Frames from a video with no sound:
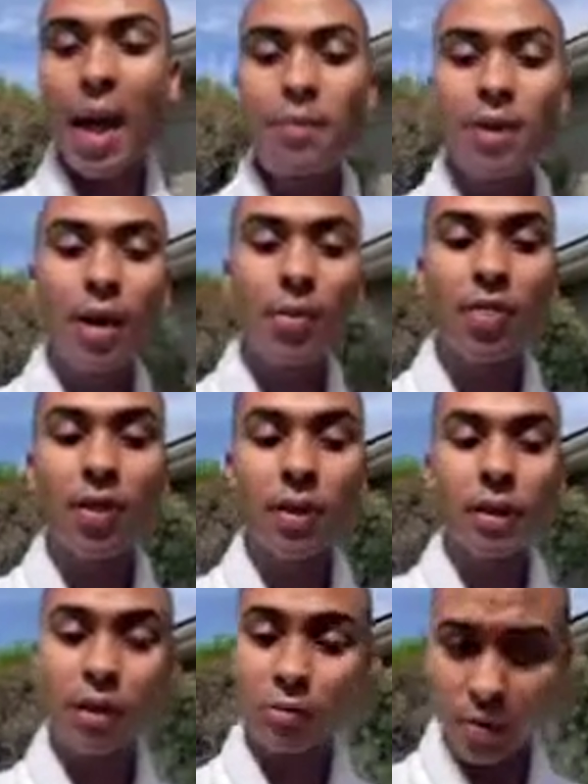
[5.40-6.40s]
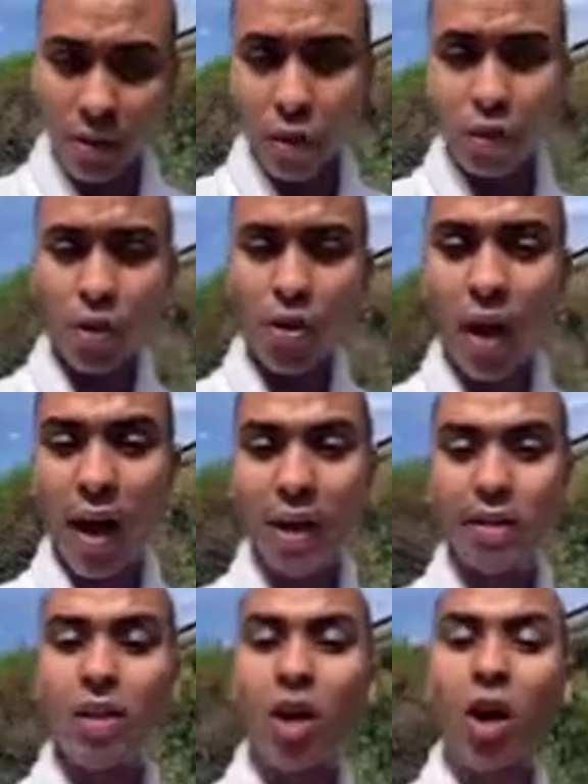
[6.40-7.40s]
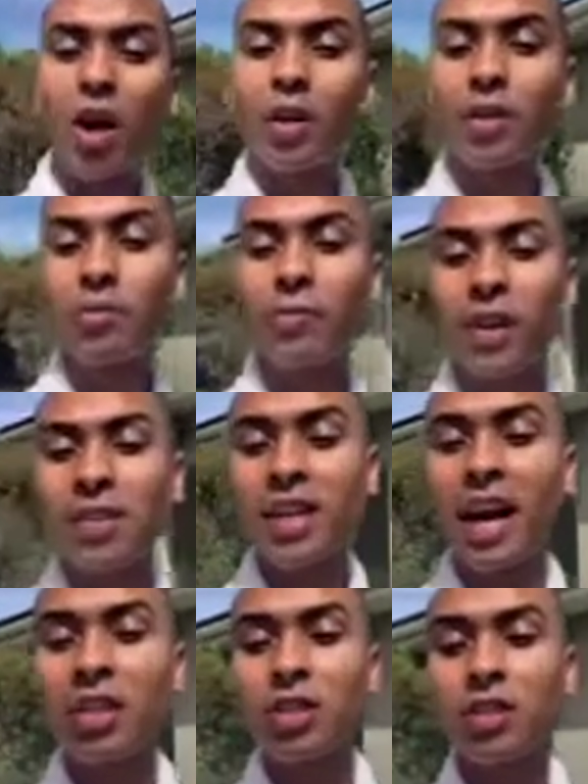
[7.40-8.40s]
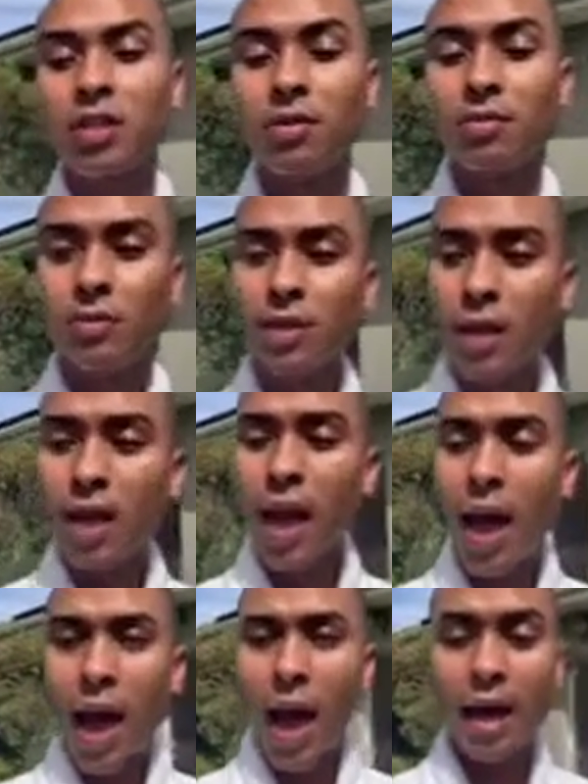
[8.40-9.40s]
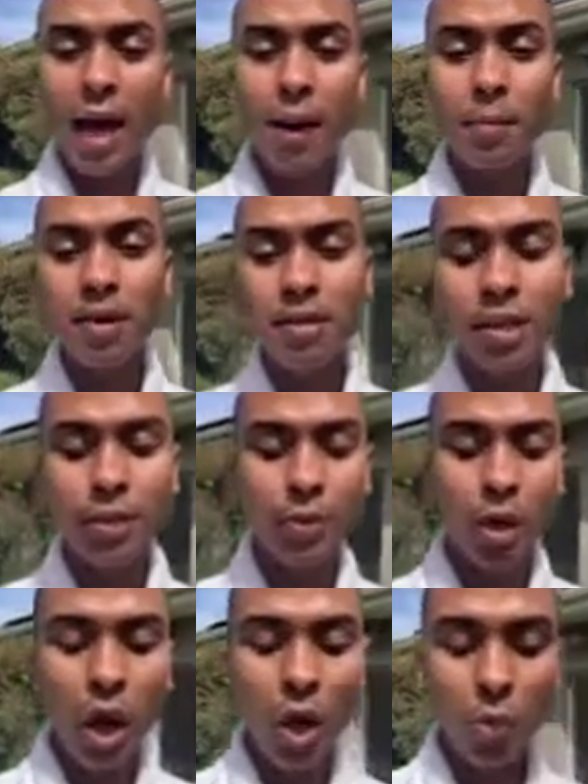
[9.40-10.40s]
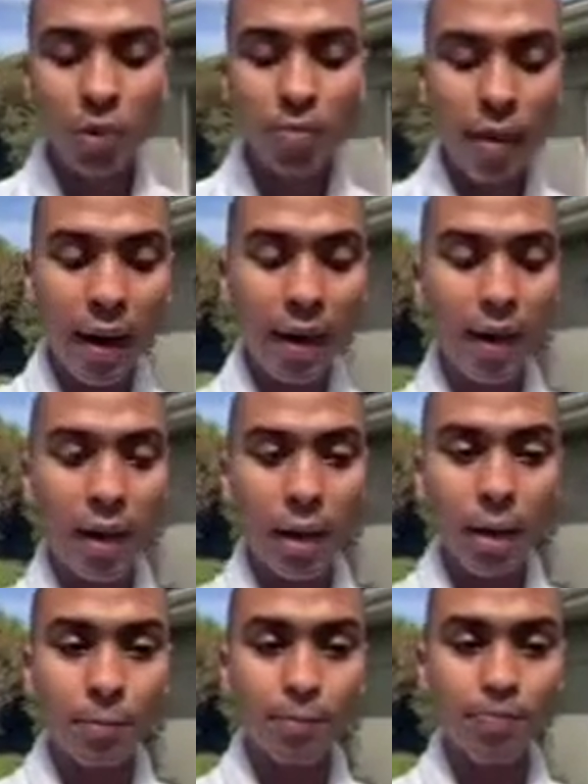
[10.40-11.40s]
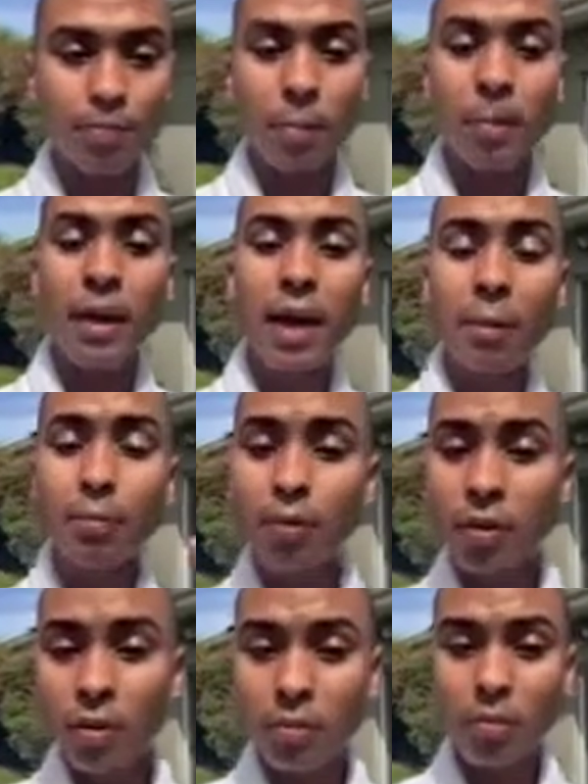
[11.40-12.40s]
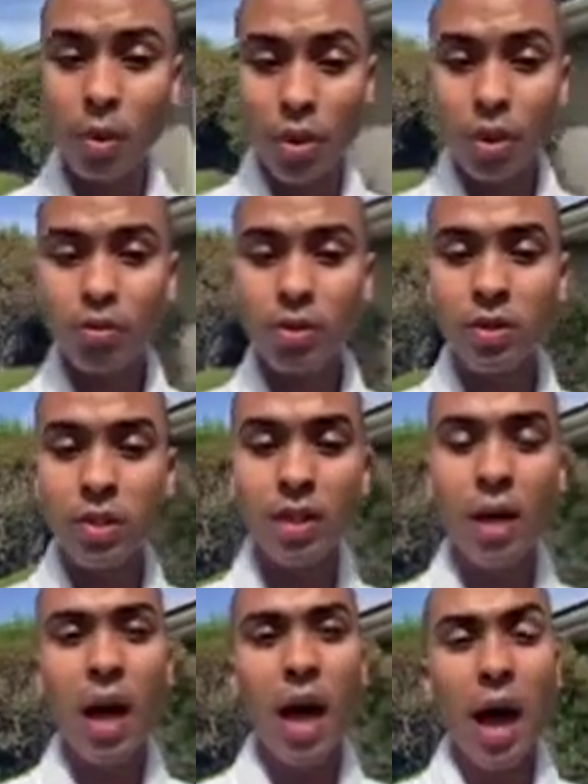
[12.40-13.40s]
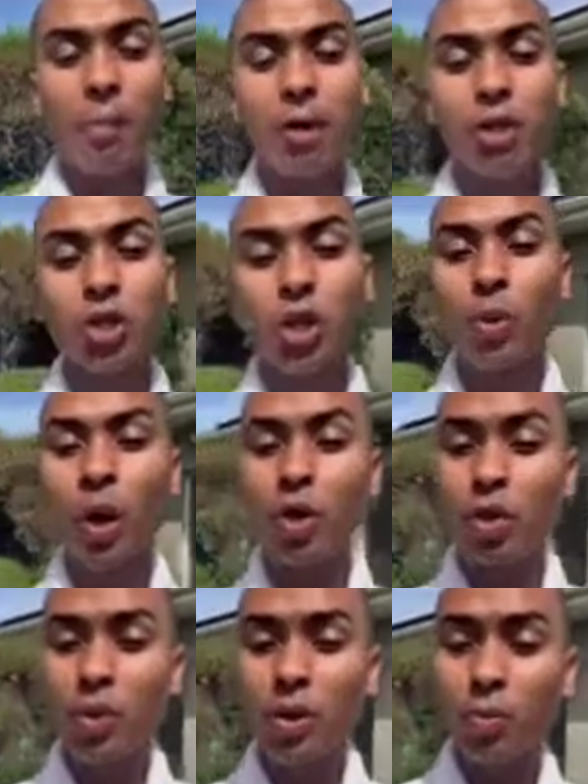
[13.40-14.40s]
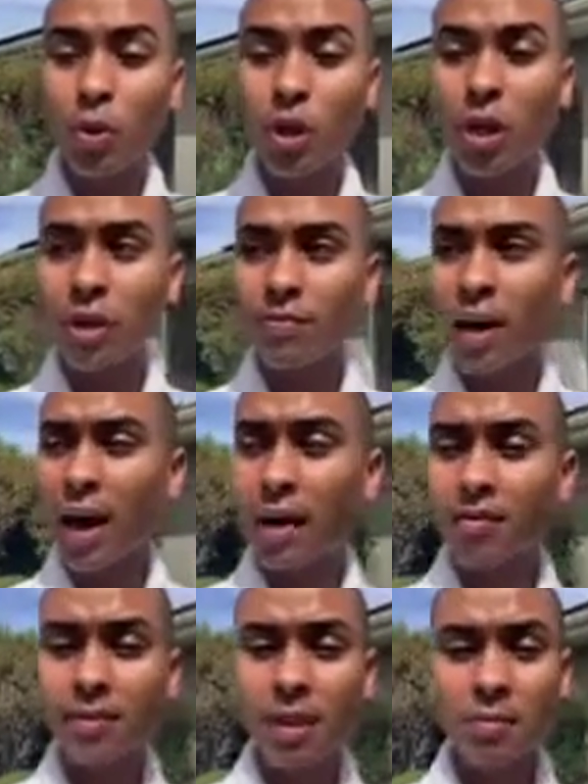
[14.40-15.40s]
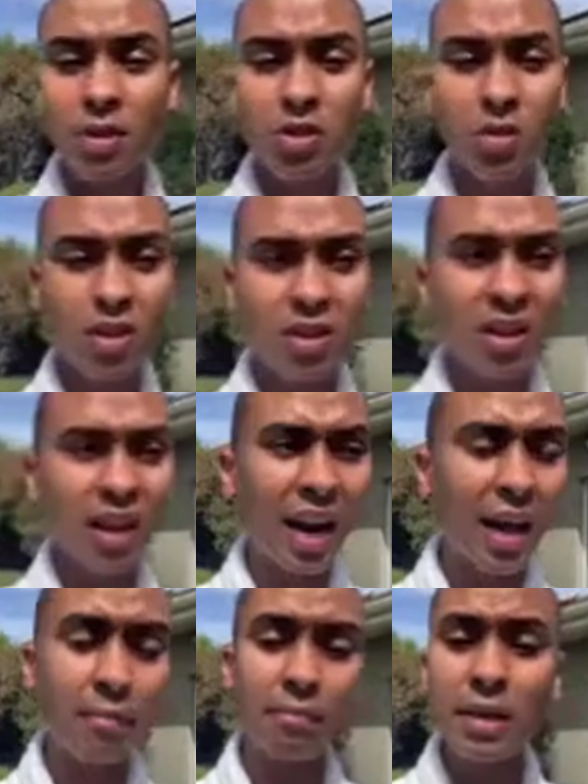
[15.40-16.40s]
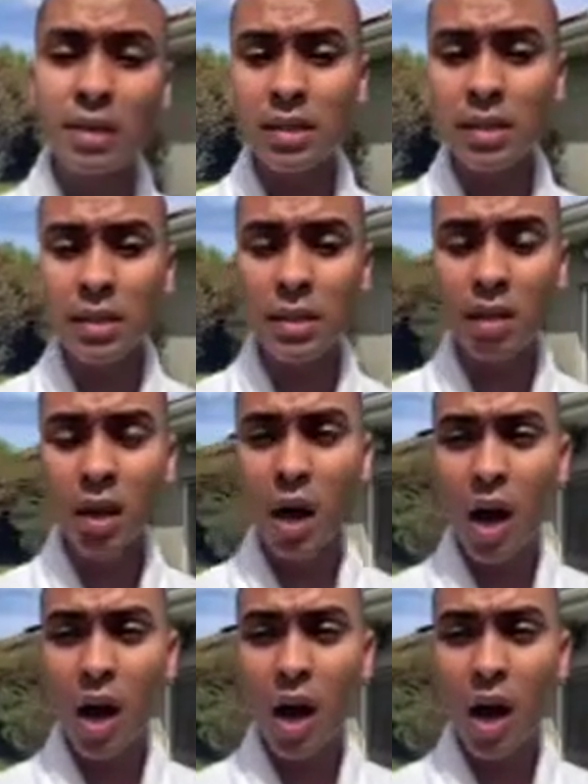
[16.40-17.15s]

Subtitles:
I'm here with a little video for you guys on the Fix IGTV, and I'm going to take you along with my makeup morning routine. I'm going to show you what I do in the morning if I have something during the day like a meeting